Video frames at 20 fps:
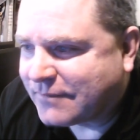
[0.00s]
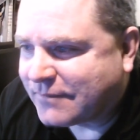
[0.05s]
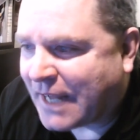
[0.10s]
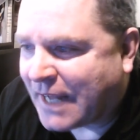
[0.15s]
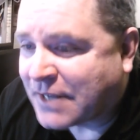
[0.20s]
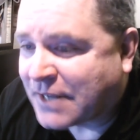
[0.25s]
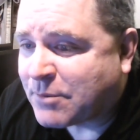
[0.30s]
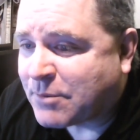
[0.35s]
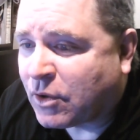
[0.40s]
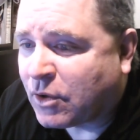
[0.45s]

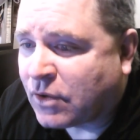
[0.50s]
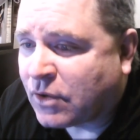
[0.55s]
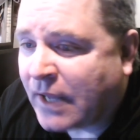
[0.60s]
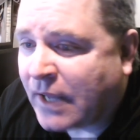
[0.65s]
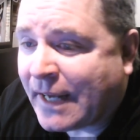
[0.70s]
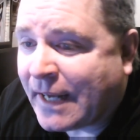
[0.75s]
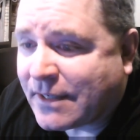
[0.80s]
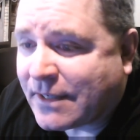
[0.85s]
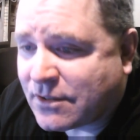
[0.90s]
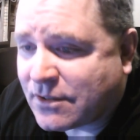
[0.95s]
Exmo
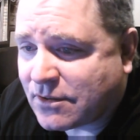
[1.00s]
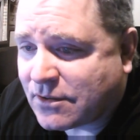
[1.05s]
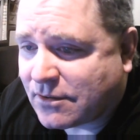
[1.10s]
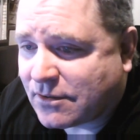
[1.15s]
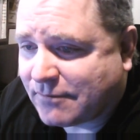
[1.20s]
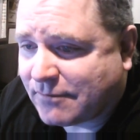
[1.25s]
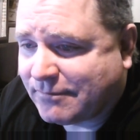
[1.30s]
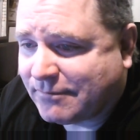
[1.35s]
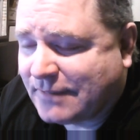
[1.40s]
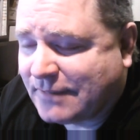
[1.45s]
Lex,
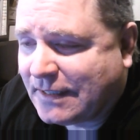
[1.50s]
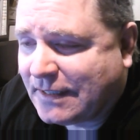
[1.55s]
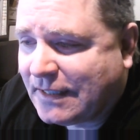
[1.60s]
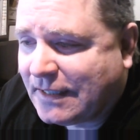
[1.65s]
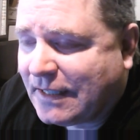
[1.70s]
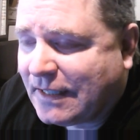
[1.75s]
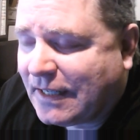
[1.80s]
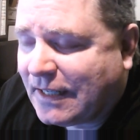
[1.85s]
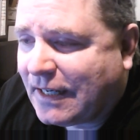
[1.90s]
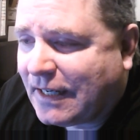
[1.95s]

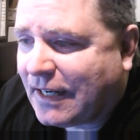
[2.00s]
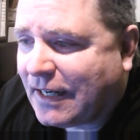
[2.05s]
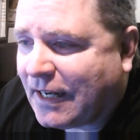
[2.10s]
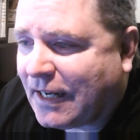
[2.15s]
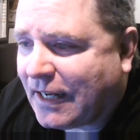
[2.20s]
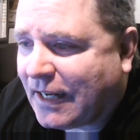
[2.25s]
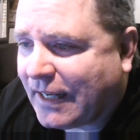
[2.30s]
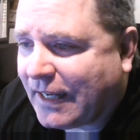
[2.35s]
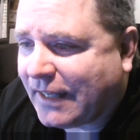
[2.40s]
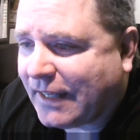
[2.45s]

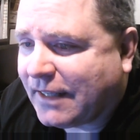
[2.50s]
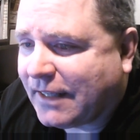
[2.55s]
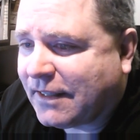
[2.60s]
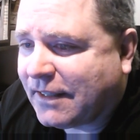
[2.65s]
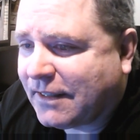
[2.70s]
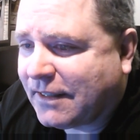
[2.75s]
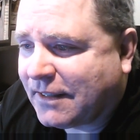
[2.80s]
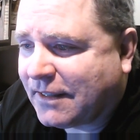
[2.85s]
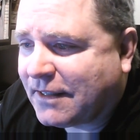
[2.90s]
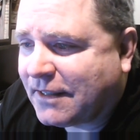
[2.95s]

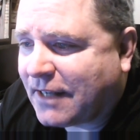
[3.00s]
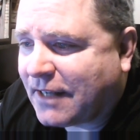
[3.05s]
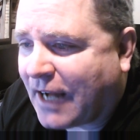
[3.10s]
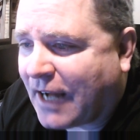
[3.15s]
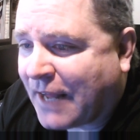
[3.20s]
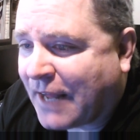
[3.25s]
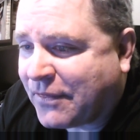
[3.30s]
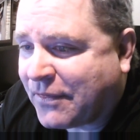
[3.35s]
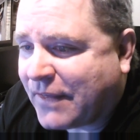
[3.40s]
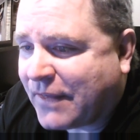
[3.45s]
I,
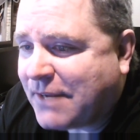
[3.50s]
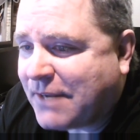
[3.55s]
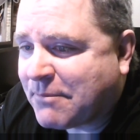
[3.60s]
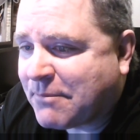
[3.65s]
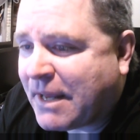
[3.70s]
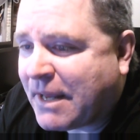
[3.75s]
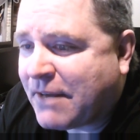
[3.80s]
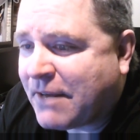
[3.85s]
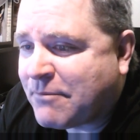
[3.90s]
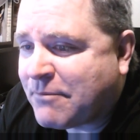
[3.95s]
I think,
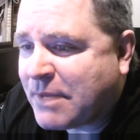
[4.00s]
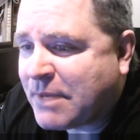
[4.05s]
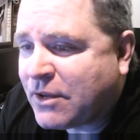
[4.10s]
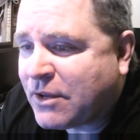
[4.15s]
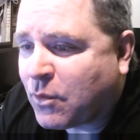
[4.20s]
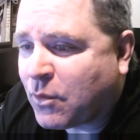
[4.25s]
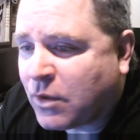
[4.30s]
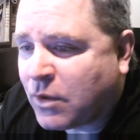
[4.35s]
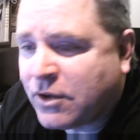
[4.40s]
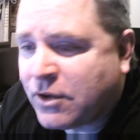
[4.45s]
may have been
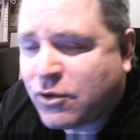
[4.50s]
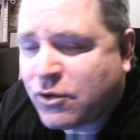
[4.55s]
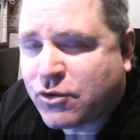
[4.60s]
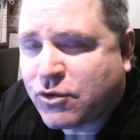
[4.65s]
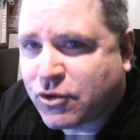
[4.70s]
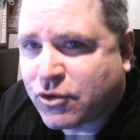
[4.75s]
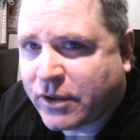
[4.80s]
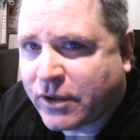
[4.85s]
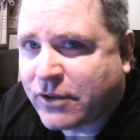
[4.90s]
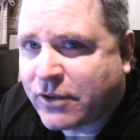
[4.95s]
the one who
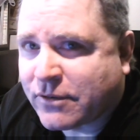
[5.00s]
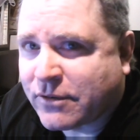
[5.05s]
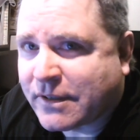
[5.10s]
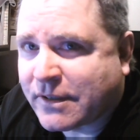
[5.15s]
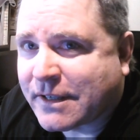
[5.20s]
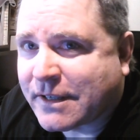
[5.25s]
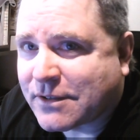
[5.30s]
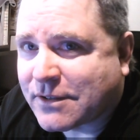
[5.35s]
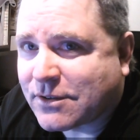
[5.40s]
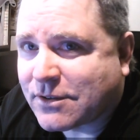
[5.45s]
triggered
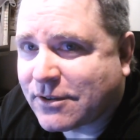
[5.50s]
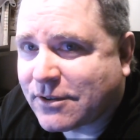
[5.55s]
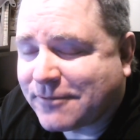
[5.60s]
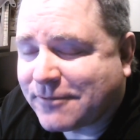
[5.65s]
this.